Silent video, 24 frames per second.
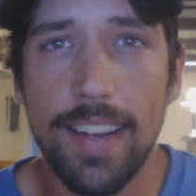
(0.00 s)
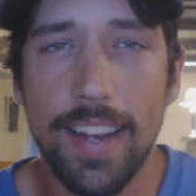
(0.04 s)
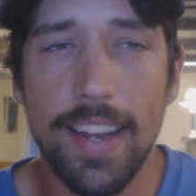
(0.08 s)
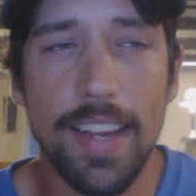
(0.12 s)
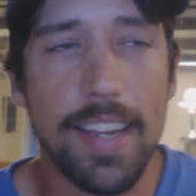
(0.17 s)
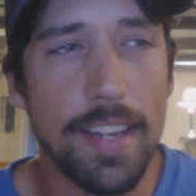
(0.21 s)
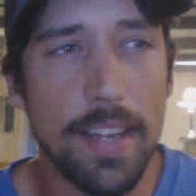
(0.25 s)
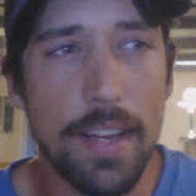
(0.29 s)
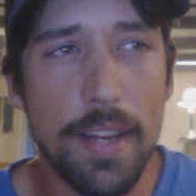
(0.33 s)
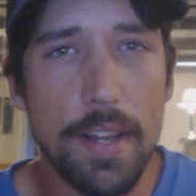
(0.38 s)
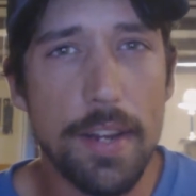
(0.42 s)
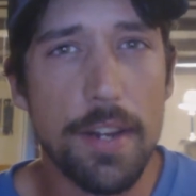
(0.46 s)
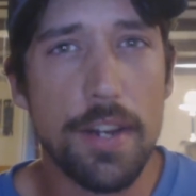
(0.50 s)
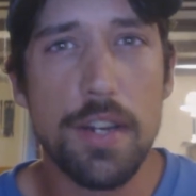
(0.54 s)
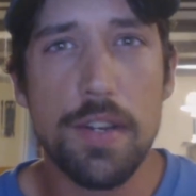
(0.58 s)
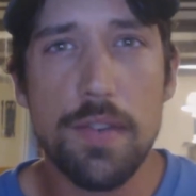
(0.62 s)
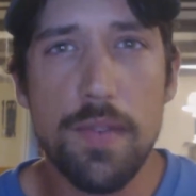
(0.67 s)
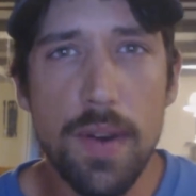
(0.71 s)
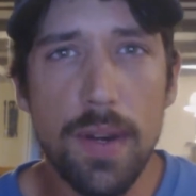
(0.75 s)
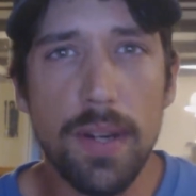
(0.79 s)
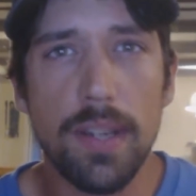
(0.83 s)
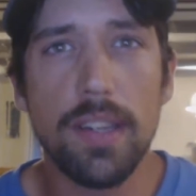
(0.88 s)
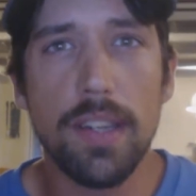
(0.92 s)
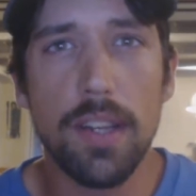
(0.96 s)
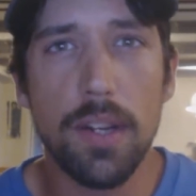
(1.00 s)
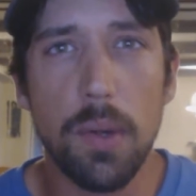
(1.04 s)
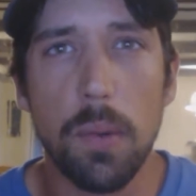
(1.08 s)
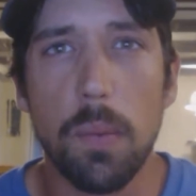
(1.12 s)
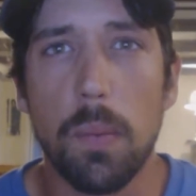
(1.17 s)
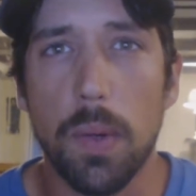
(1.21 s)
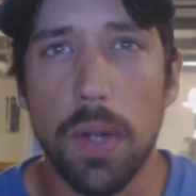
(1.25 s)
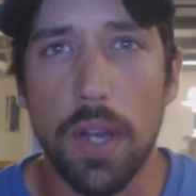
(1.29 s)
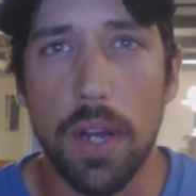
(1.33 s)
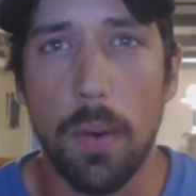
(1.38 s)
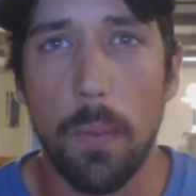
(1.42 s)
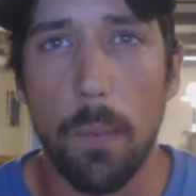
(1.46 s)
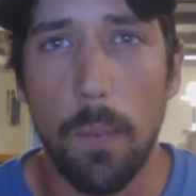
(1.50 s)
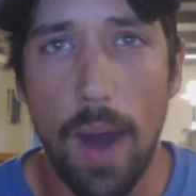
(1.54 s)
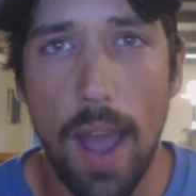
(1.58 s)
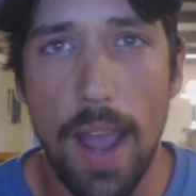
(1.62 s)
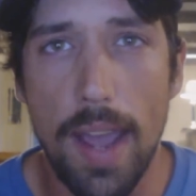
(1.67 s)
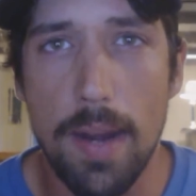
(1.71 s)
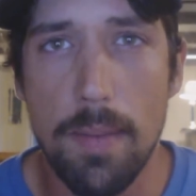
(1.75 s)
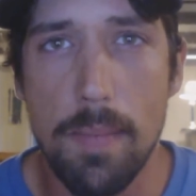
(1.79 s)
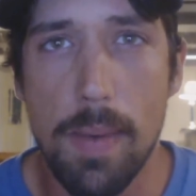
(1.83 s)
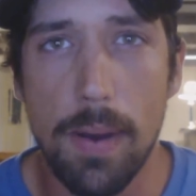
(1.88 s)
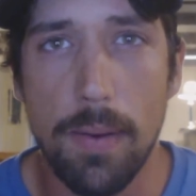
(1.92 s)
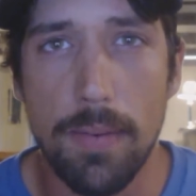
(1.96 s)
Like, there's very little we're going to
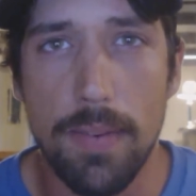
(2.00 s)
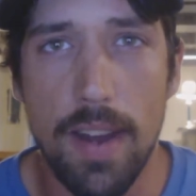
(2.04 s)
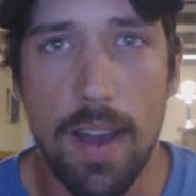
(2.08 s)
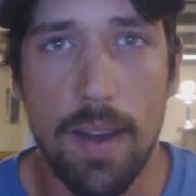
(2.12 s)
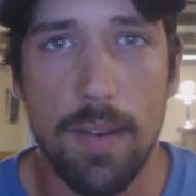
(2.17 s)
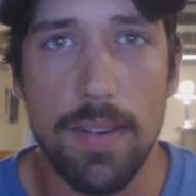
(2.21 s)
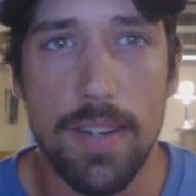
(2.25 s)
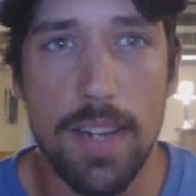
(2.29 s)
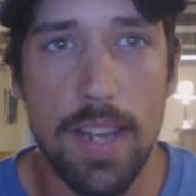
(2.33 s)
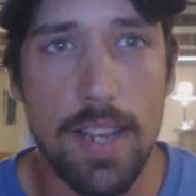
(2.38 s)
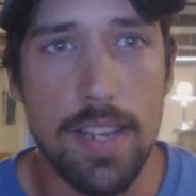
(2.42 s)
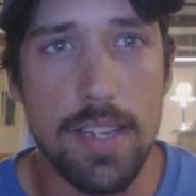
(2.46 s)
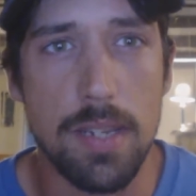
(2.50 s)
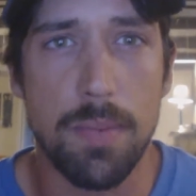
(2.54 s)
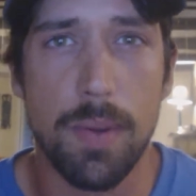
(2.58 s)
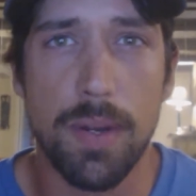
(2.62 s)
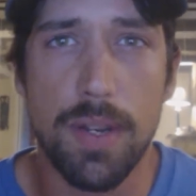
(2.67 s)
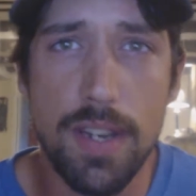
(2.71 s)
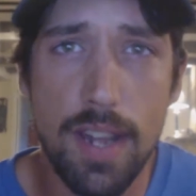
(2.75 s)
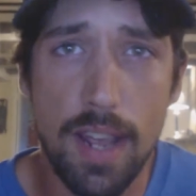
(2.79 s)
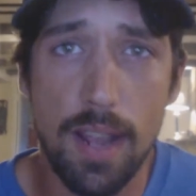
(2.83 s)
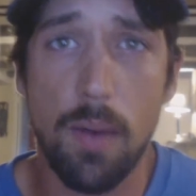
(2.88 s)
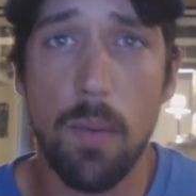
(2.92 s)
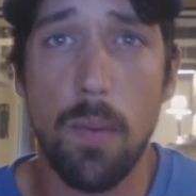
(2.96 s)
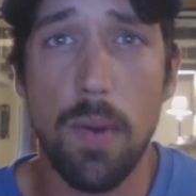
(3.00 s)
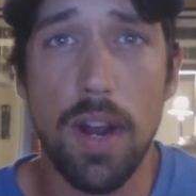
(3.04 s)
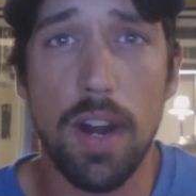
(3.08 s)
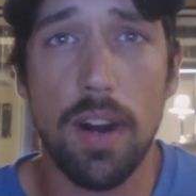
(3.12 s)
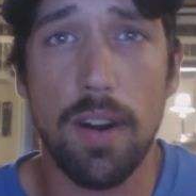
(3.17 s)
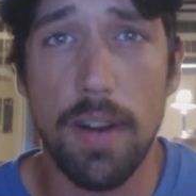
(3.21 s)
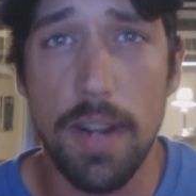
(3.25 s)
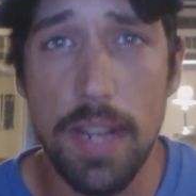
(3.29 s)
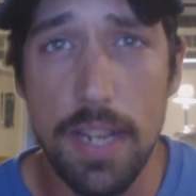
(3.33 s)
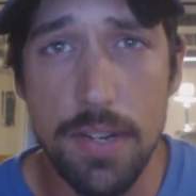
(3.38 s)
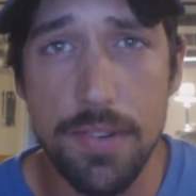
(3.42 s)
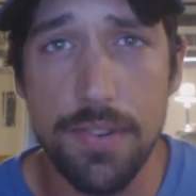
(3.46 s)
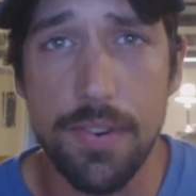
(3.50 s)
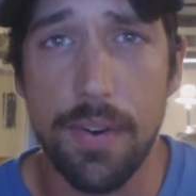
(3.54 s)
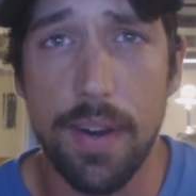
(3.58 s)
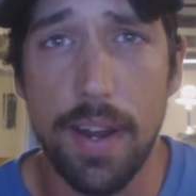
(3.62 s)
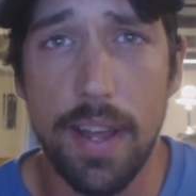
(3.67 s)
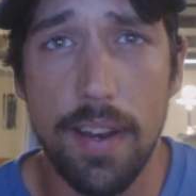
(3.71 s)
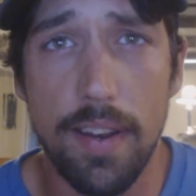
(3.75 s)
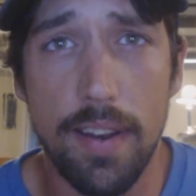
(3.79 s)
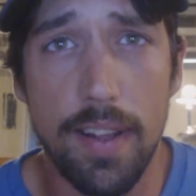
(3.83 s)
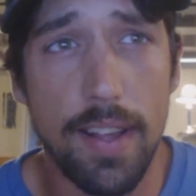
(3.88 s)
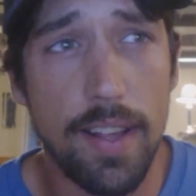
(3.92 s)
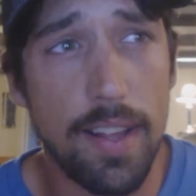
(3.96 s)
riot about nowadays, but take away our
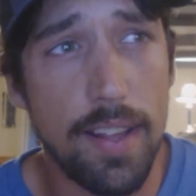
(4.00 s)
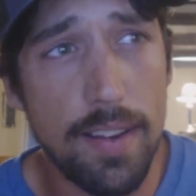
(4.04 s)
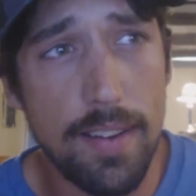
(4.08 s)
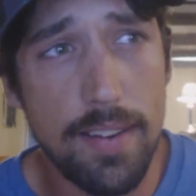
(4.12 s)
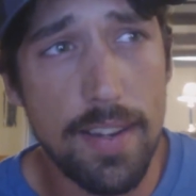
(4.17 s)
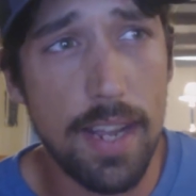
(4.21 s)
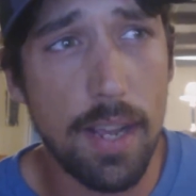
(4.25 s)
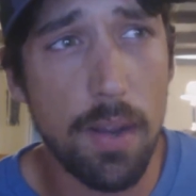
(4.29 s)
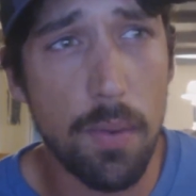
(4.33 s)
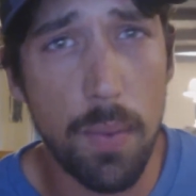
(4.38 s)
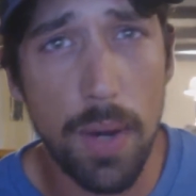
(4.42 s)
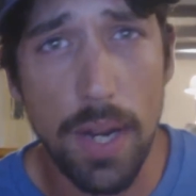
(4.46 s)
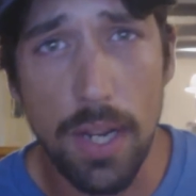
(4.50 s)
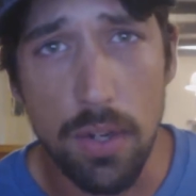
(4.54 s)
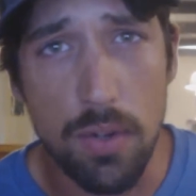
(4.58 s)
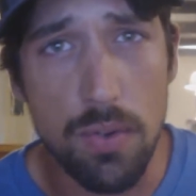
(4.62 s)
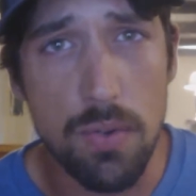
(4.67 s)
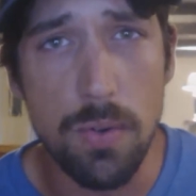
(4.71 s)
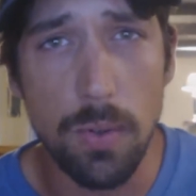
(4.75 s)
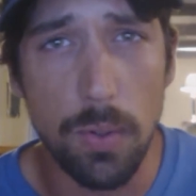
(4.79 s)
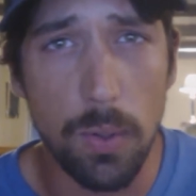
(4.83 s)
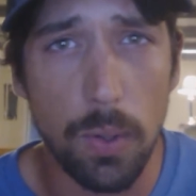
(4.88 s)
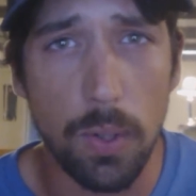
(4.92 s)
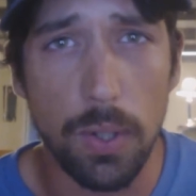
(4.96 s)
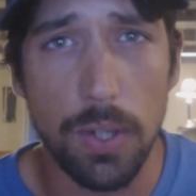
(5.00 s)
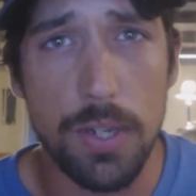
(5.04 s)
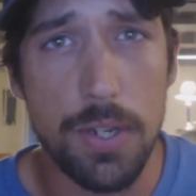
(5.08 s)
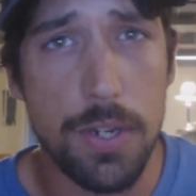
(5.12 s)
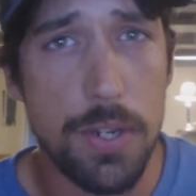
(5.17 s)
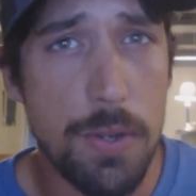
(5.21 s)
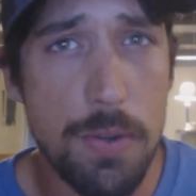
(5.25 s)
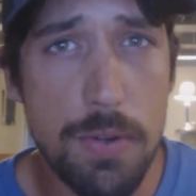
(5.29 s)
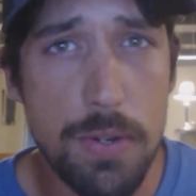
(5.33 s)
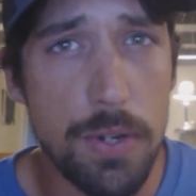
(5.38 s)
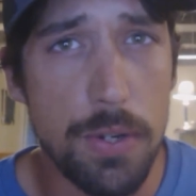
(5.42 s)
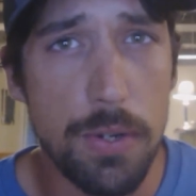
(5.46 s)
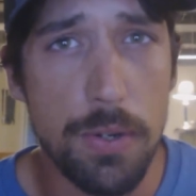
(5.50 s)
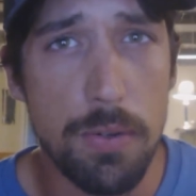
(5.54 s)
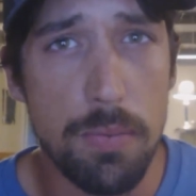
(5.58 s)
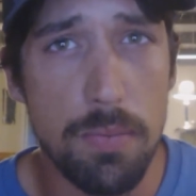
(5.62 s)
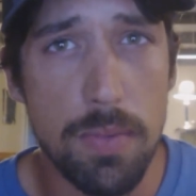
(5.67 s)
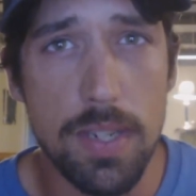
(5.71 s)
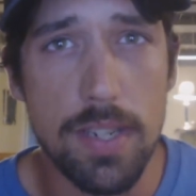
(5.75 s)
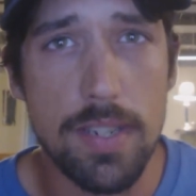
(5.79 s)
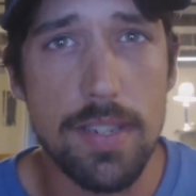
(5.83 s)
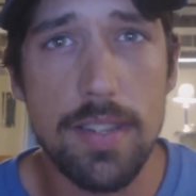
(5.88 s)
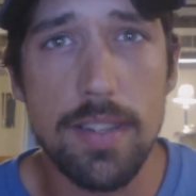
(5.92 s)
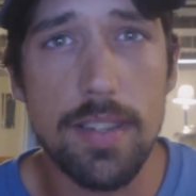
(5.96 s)
internet, take away Google and
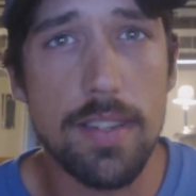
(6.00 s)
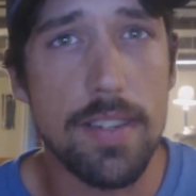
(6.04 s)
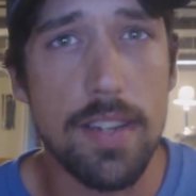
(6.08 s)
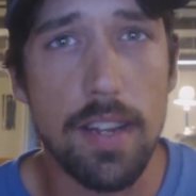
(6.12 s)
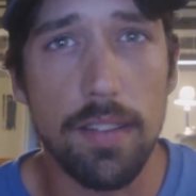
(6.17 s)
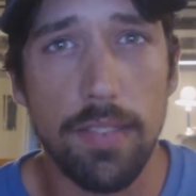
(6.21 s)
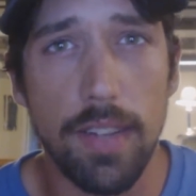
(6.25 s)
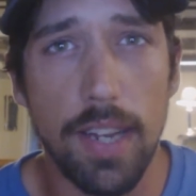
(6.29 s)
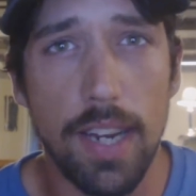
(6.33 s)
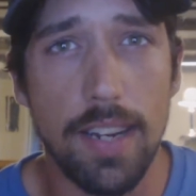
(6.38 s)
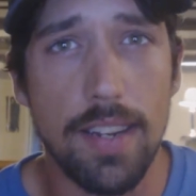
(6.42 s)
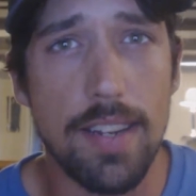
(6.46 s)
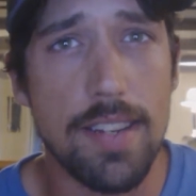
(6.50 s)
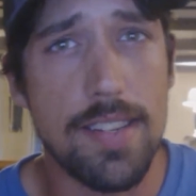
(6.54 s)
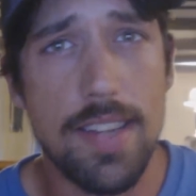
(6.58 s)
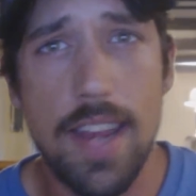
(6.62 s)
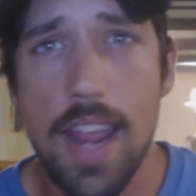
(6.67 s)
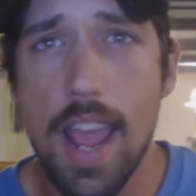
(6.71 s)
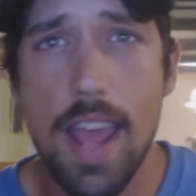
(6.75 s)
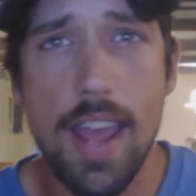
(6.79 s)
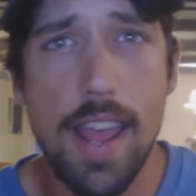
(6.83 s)
YouTube and stuff like this.